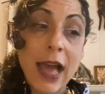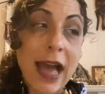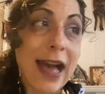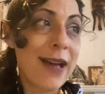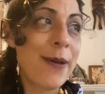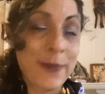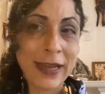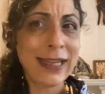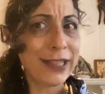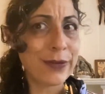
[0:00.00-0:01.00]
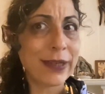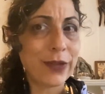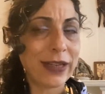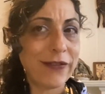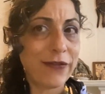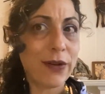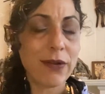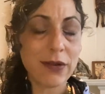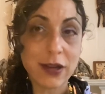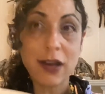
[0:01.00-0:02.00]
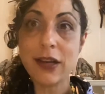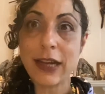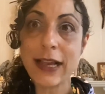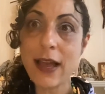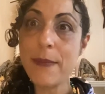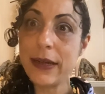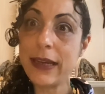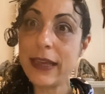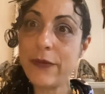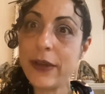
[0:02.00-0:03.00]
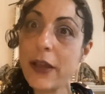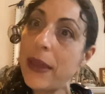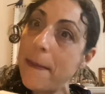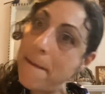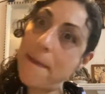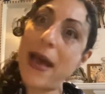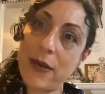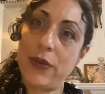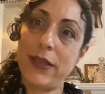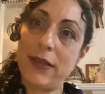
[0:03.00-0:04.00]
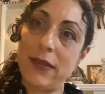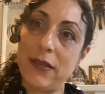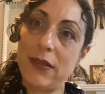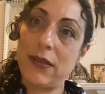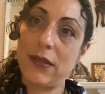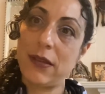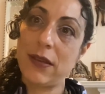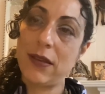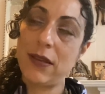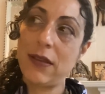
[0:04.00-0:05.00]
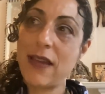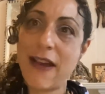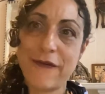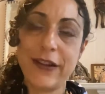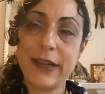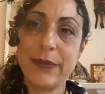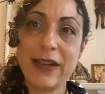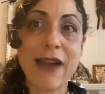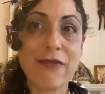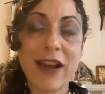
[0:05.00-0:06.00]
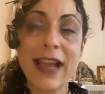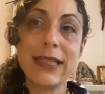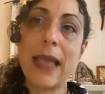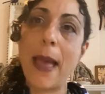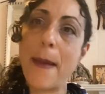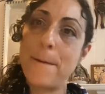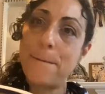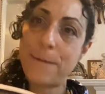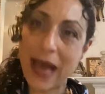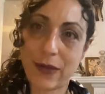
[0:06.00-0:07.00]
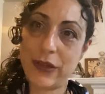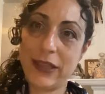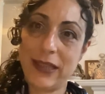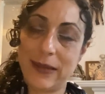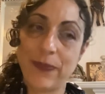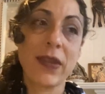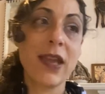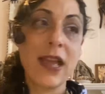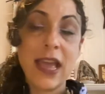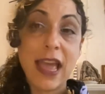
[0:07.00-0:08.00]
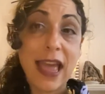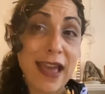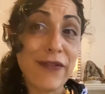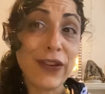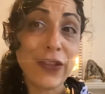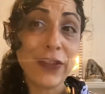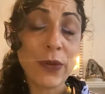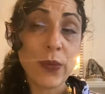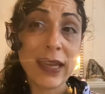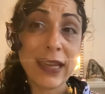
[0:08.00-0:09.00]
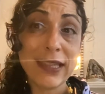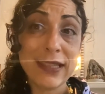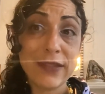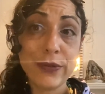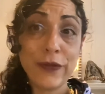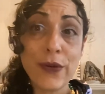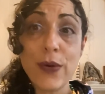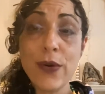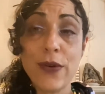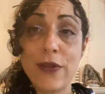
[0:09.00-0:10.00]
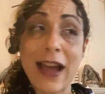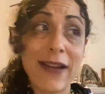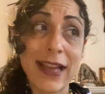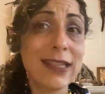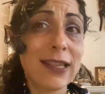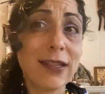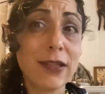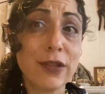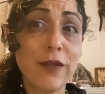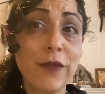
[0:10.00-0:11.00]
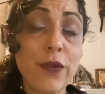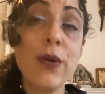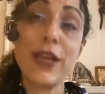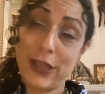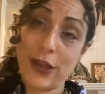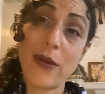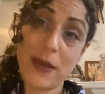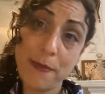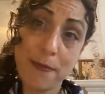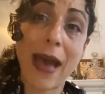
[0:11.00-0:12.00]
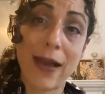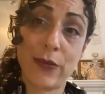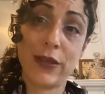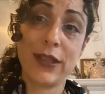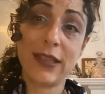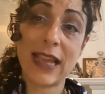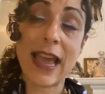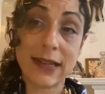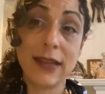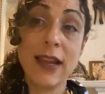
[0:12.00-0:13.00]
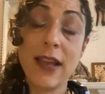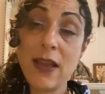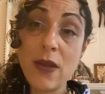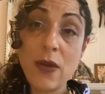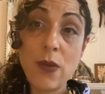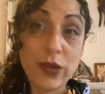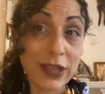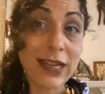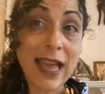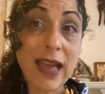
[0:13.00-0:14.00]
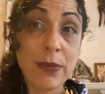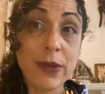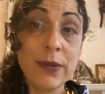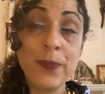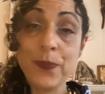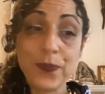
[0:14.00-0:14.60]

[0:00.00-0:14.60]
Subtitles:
It is 2024. God, I can't believe we're going backwards. Our freedoms and our rights, backwards. Everything that we stood for or our ancestors stood for is going backwards. And what's going to happen?